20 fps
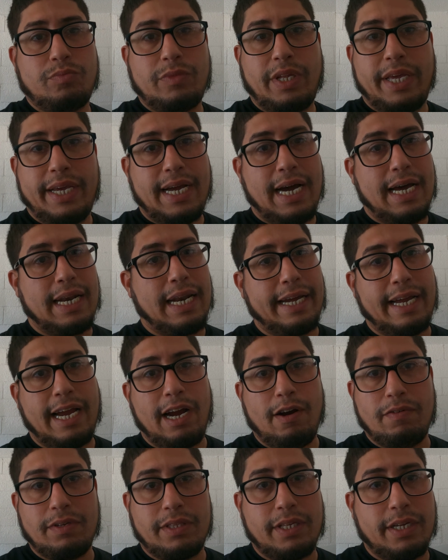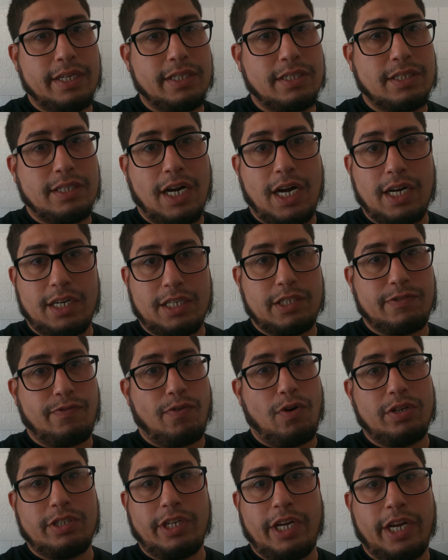They got like everything in stock as
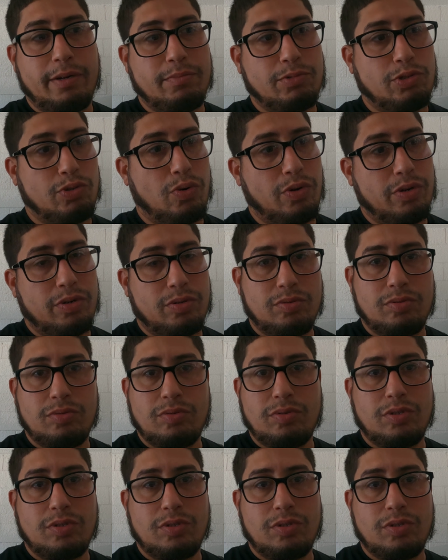far as Amsoil.